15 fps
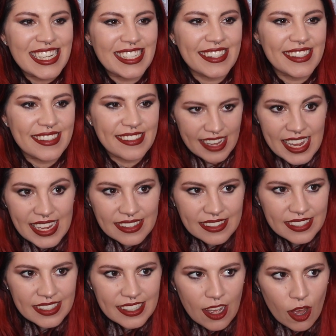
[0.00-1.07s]

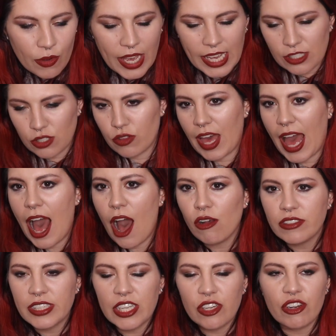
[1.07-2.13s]
estate. Okay, so the
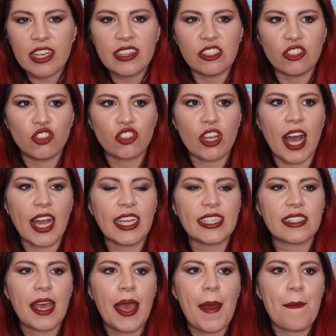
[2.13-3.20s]
house they are in, this
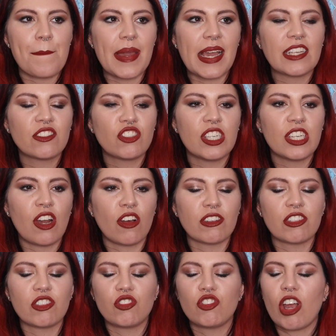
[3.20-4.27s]
giant mansion on
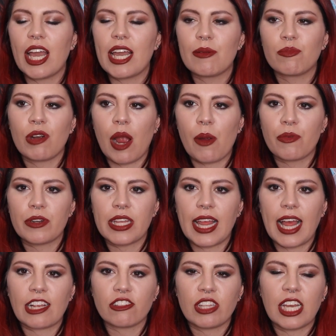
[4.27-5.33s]
this giant property.
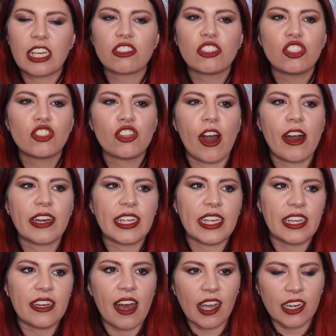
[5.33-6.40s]
They actually shot it
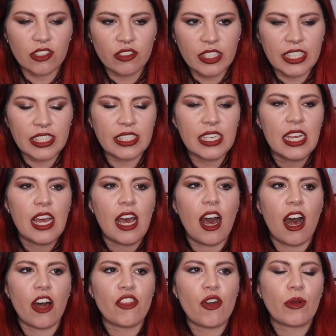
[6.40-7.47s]
in Ireland,
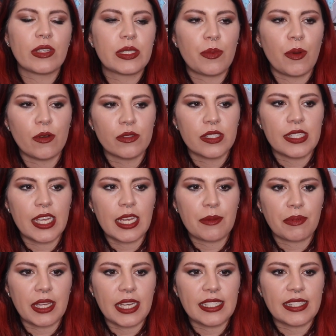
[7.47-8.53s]
though it's supposed to
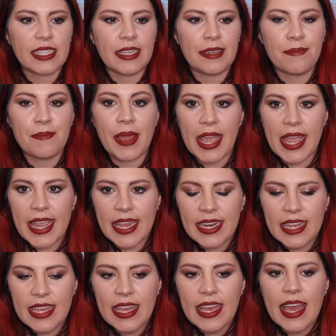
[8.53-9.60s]
take place in Maine.
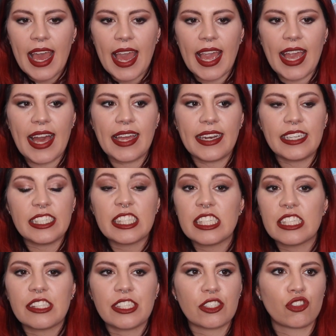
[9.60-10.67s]
And it is
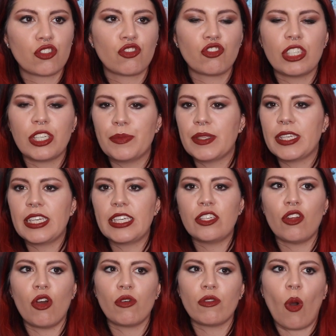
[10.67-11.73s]
this extremely,
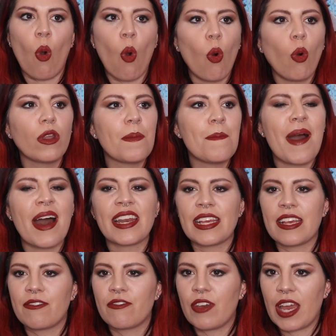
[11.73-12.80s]
old
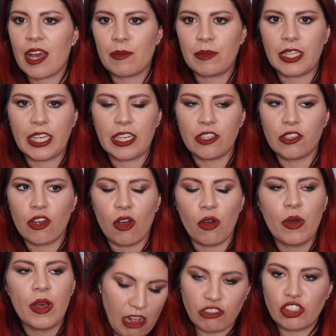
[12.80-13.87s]
money family,
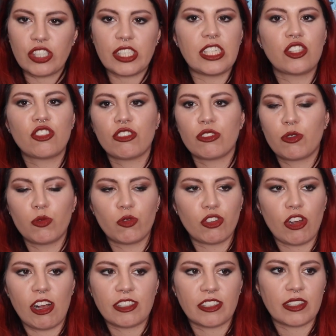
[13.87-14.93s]
I'll just insert some
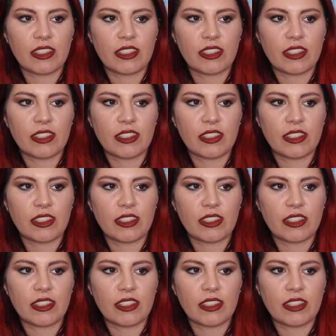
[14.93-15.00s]
shots